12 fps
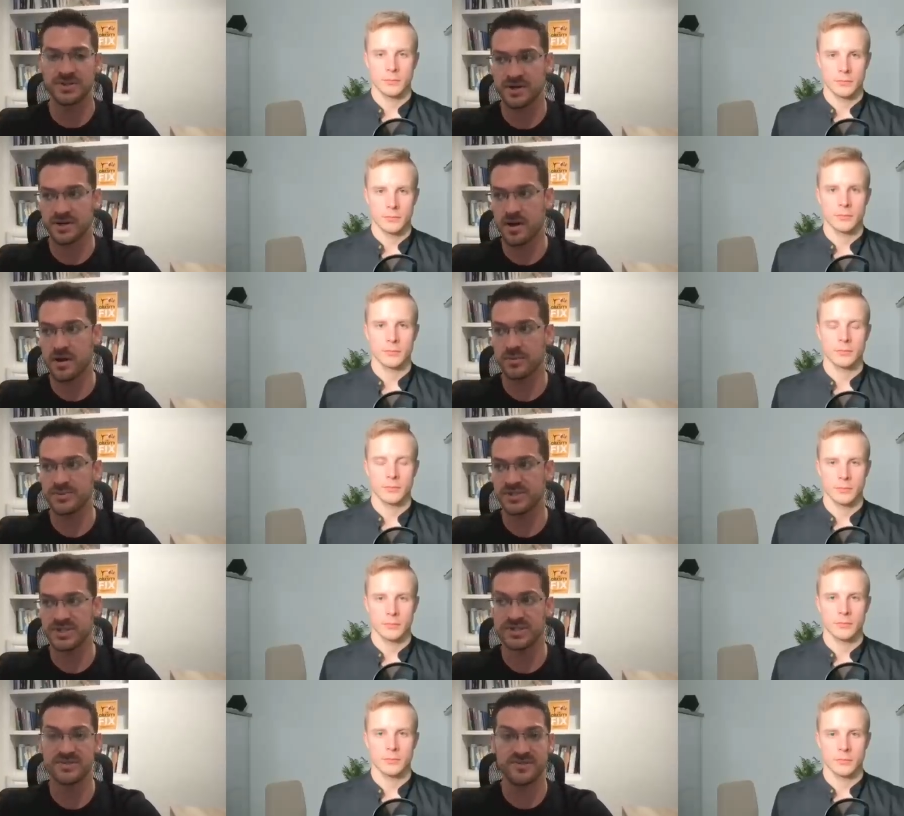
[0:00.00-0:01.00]
Speaker 1: a ton of carbs
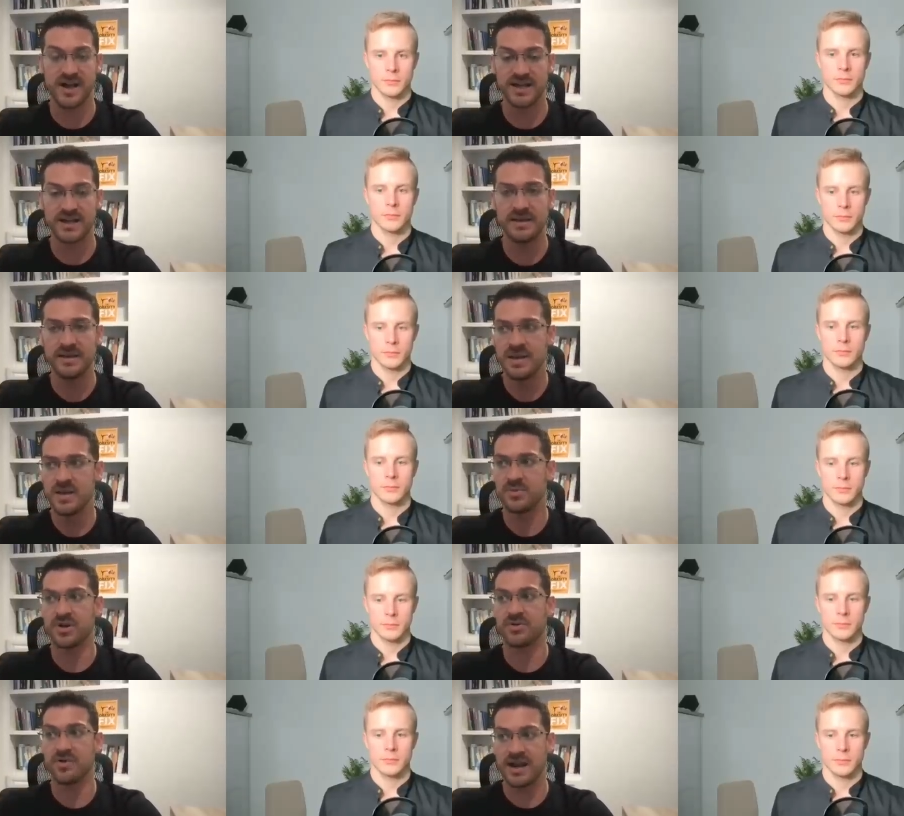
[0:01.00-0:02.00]
is fine, but
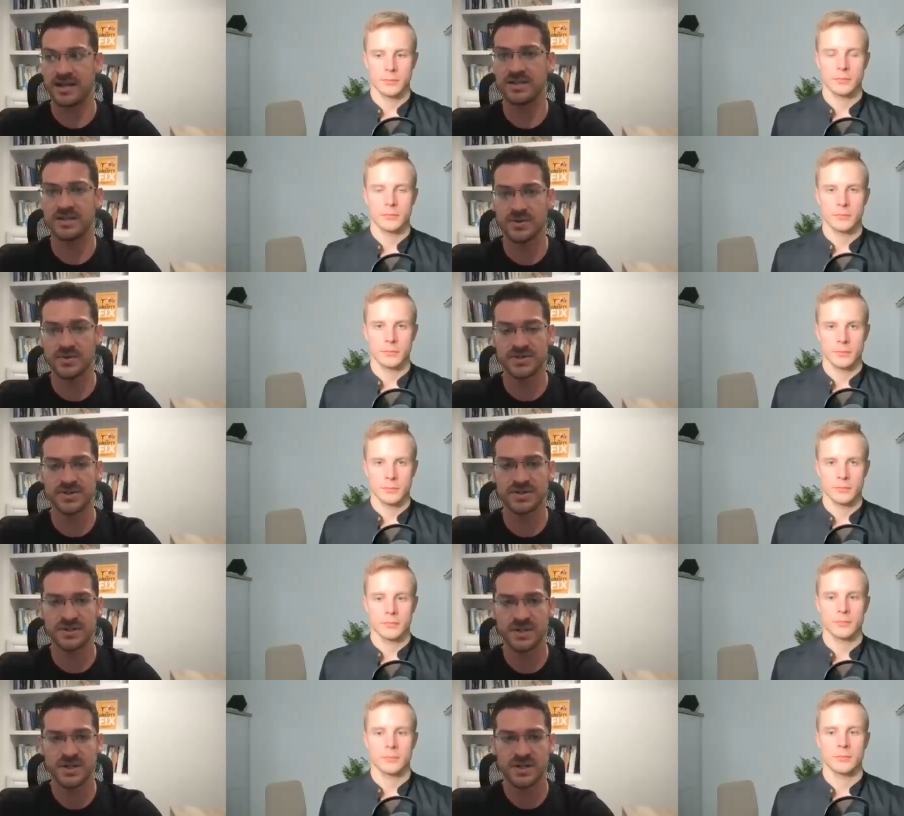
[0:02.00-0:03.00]
chronic
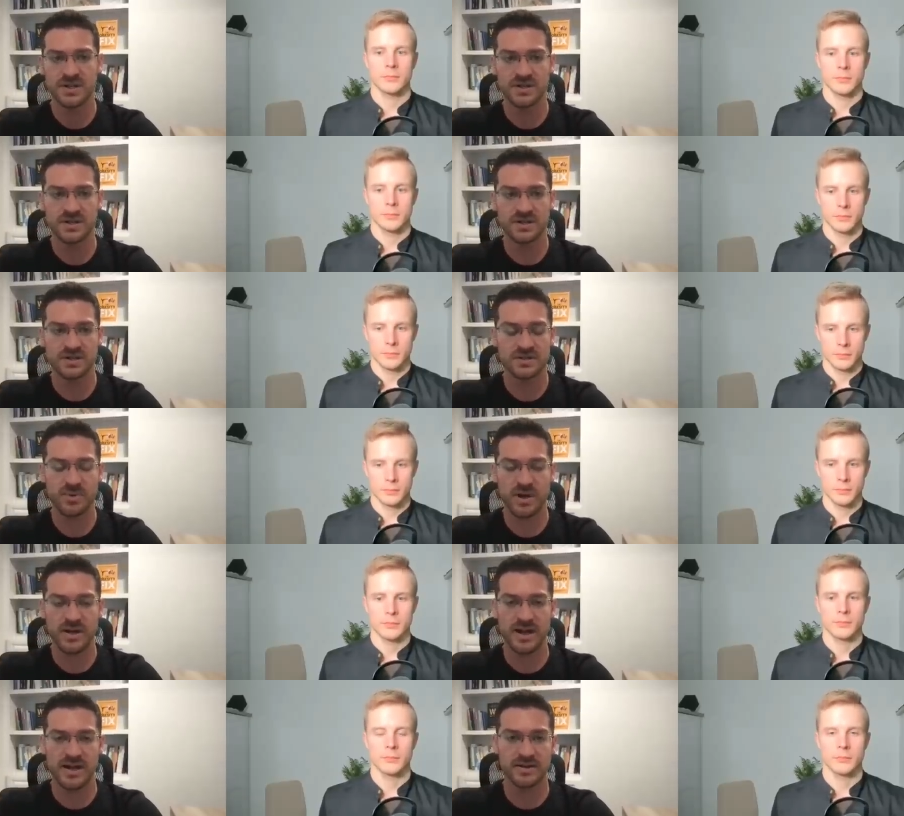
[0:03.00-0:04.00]
ketosis is probably
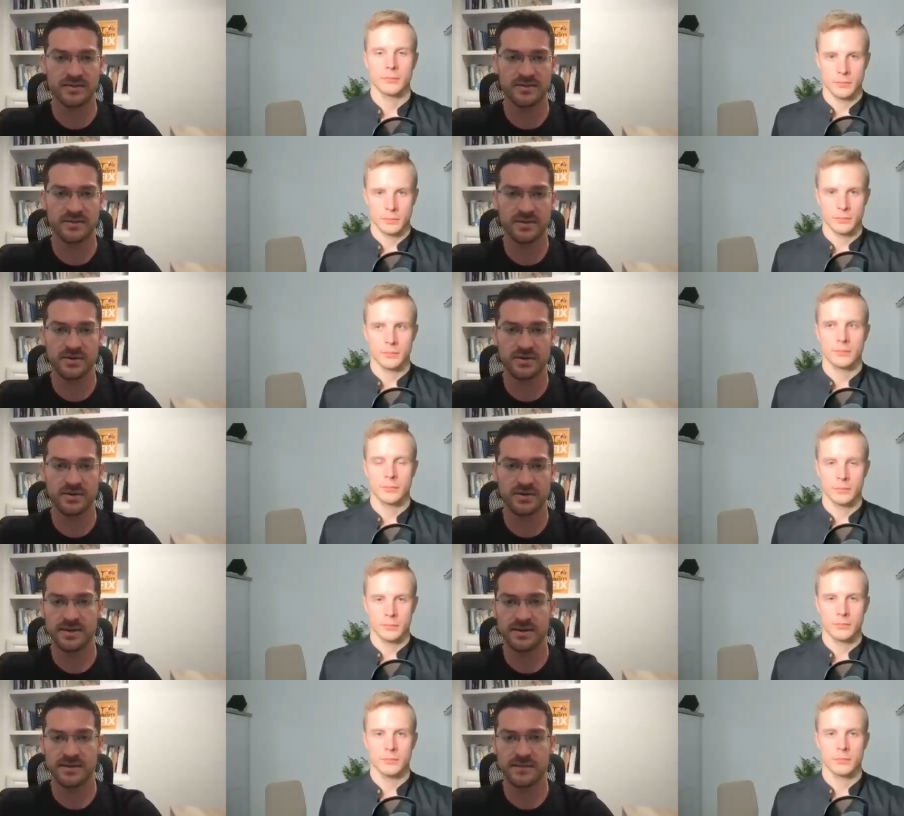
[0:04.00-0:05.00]
not a, a great
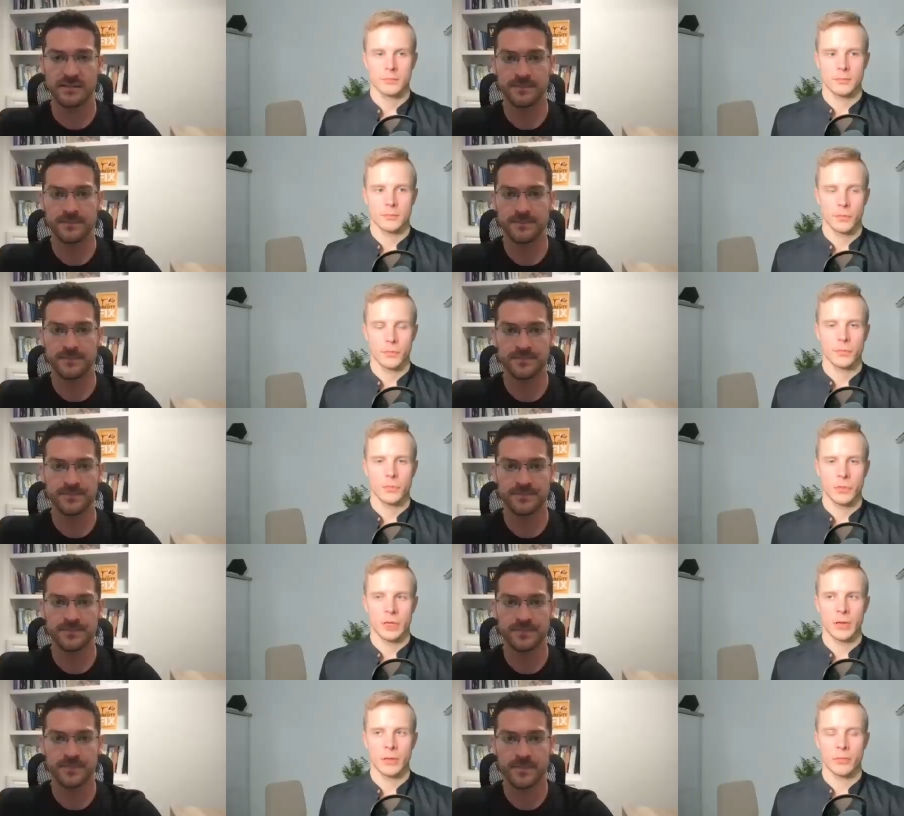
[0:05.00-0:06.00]
idea.
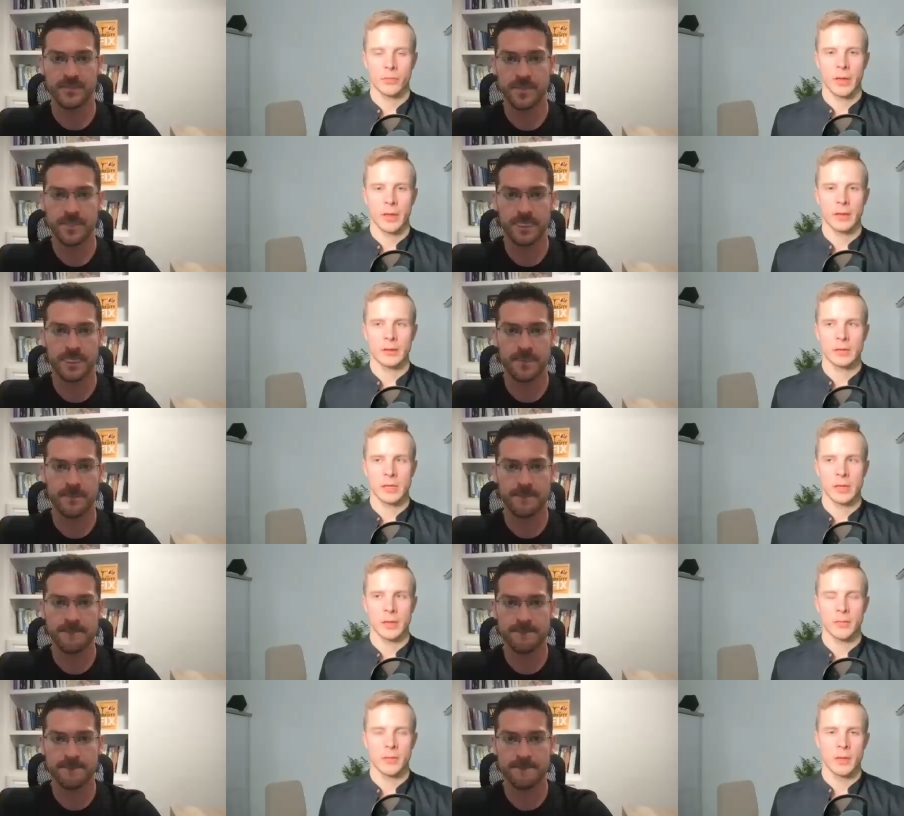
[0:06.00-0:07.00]
Speaker 2: Yeah, and
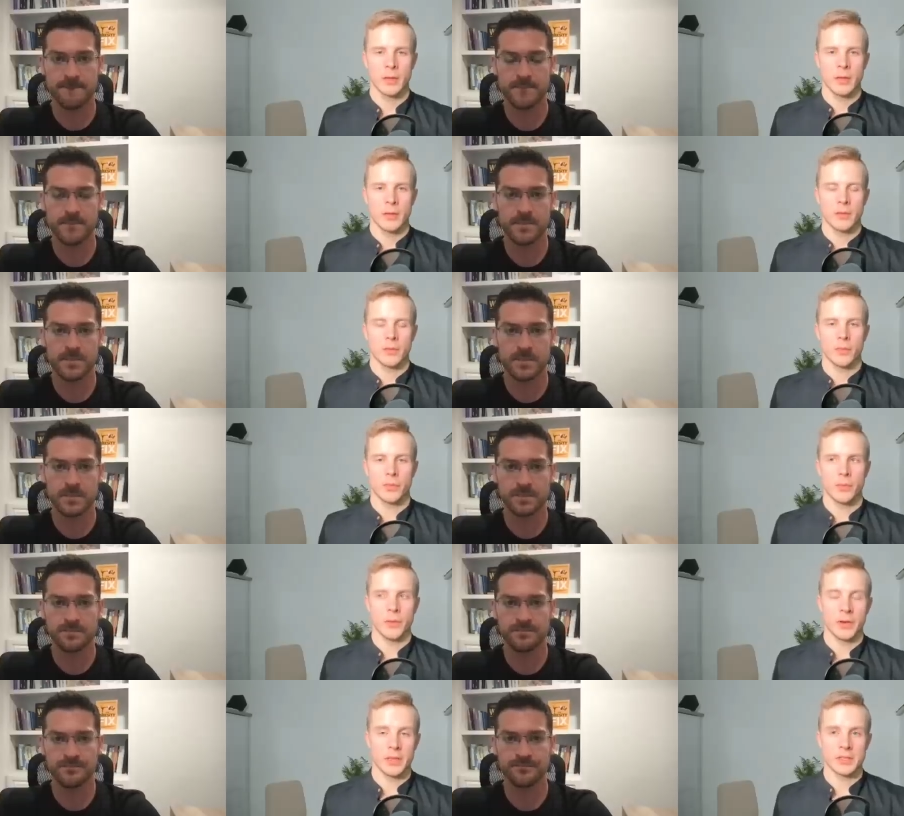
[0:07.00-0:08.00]
uh,
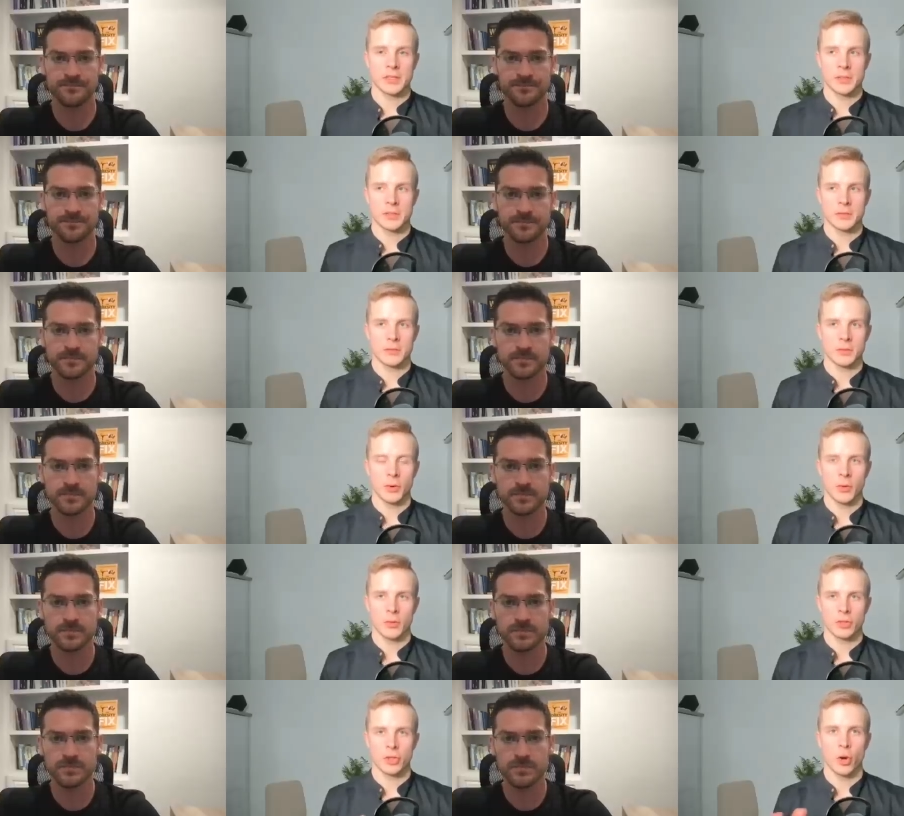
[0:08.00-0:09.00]
it is you
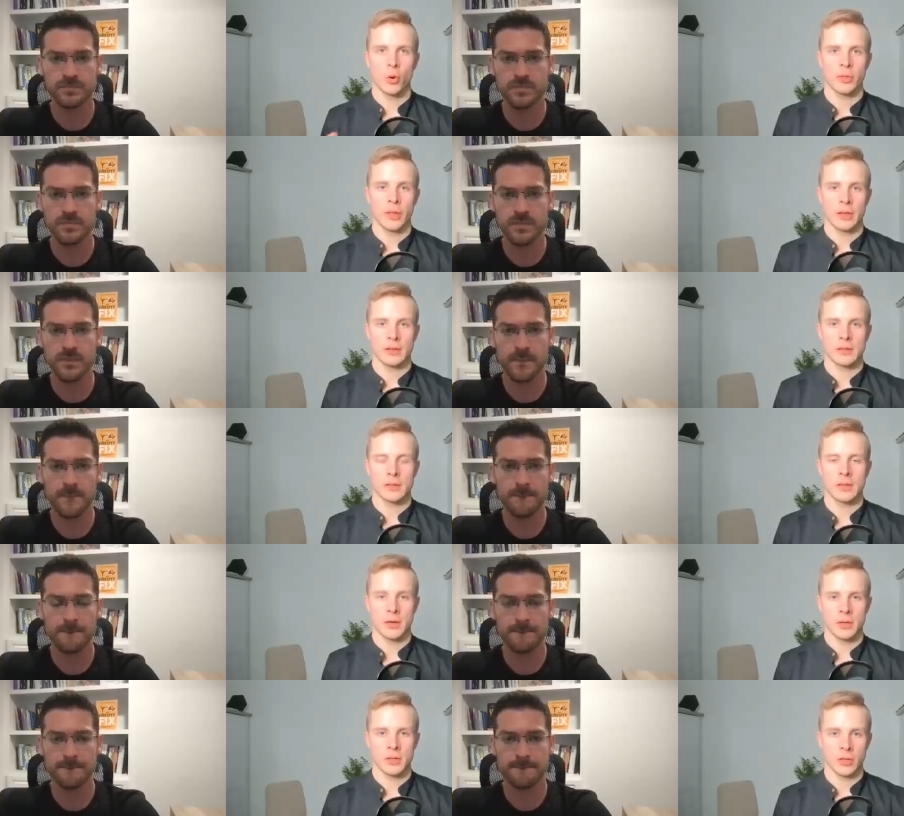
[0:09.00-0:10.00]
know shown that
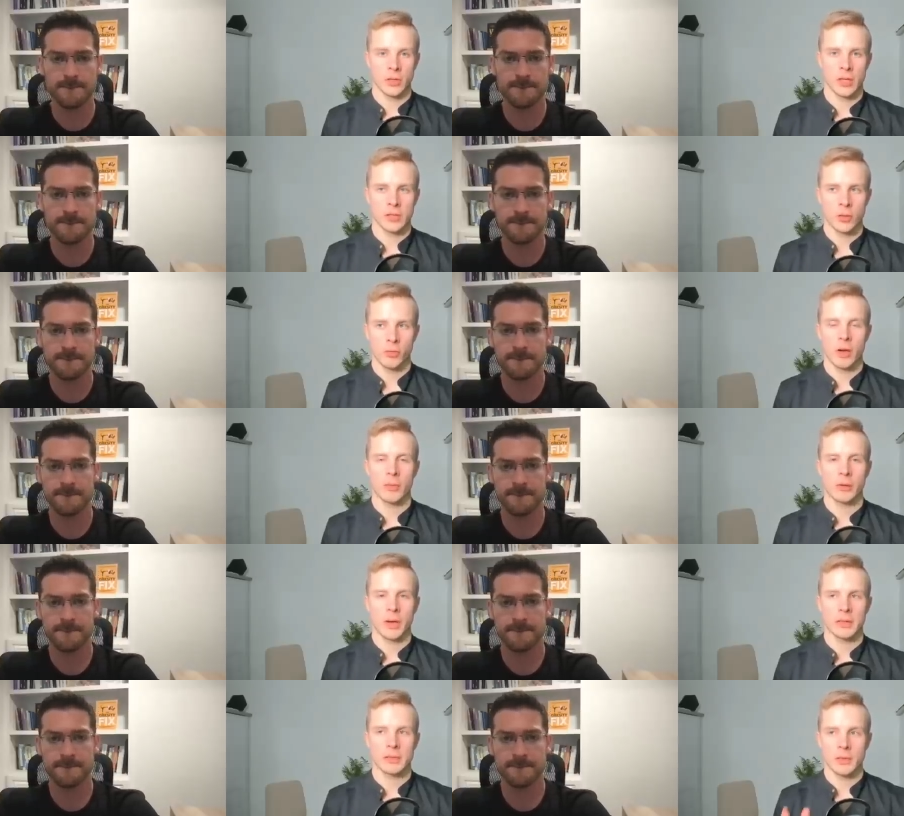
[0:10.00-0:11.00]
ketogenic diets, low carb
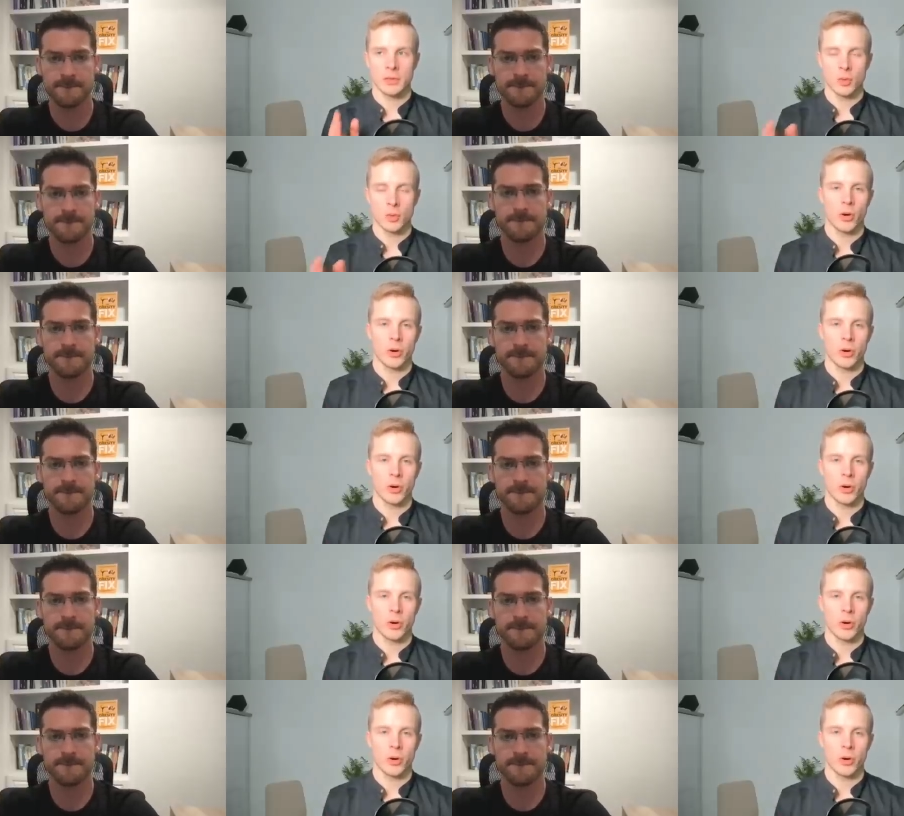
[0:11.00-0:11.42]
diets, they do